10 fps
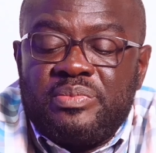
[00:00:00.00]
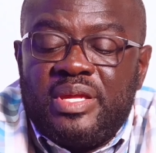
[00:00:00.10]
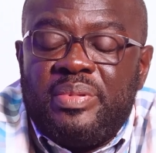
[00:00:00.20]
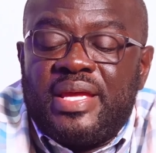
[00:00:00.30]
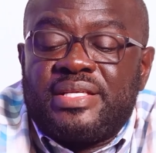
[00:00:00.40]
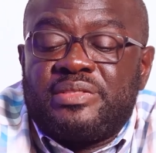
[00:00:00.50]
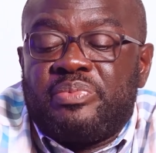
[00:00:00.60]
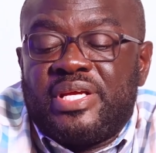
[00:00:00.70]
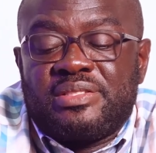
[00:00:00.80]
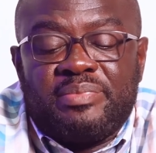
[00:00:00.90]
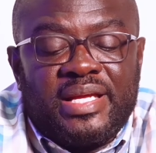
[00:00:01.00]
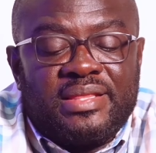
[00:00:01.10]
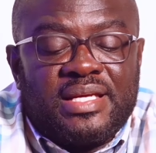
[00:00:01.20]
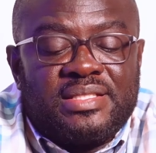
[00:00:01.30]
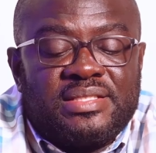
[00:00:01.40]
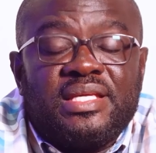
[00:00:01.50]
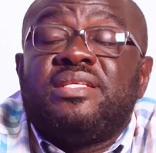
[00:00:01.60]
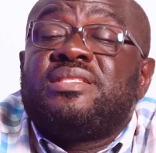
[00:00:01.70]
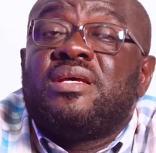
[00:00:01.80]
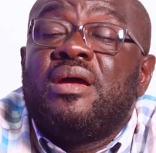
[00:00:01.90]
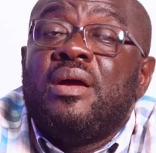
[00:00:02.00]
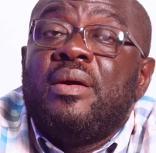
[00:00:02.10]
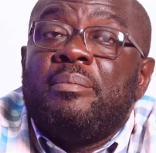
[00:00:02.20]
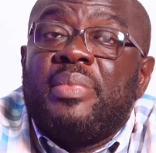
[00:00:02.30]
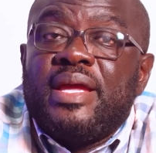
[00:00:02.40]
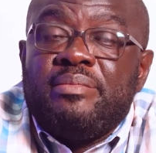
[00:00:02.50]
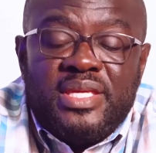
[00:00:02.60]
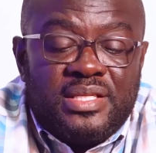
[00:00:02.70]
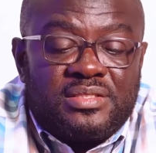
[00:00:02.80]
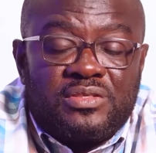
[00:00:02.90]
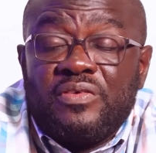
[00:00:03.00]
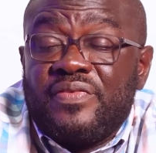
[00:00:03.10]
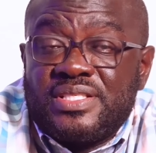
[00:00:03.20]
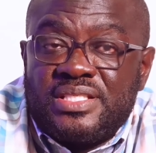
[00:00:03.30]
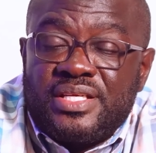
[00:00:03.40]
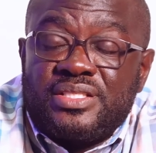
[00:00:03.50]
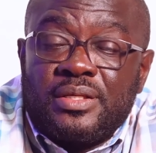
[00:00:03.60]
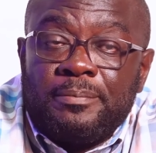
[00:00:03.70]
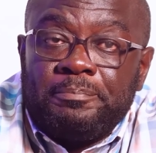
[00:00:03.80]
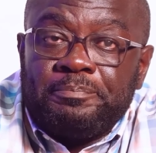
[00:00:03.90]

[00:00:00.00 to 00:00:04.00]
may be expressed by that state by means of accession.